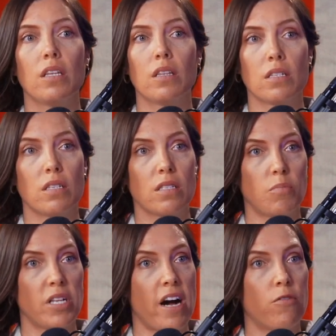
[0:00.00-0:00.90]
This is a
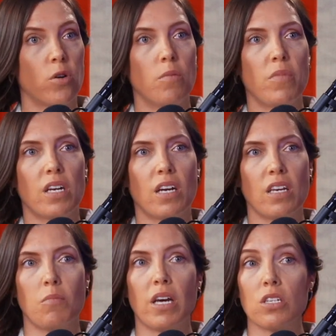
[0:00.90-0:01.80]
platform that I
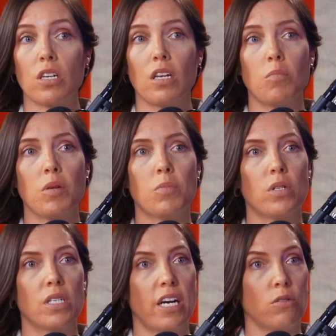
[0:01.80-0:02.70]
am educating people
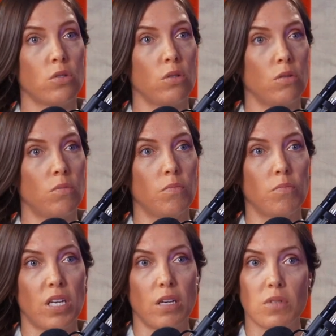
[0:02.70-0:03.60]
on how to
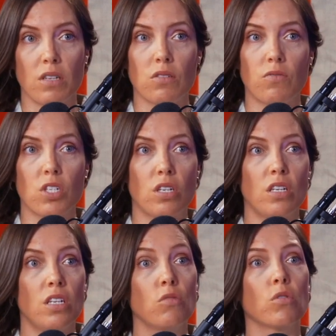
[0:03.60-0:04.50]
become self-sufficient
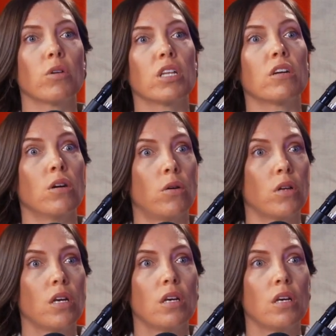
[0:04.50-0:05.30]
in growing their own.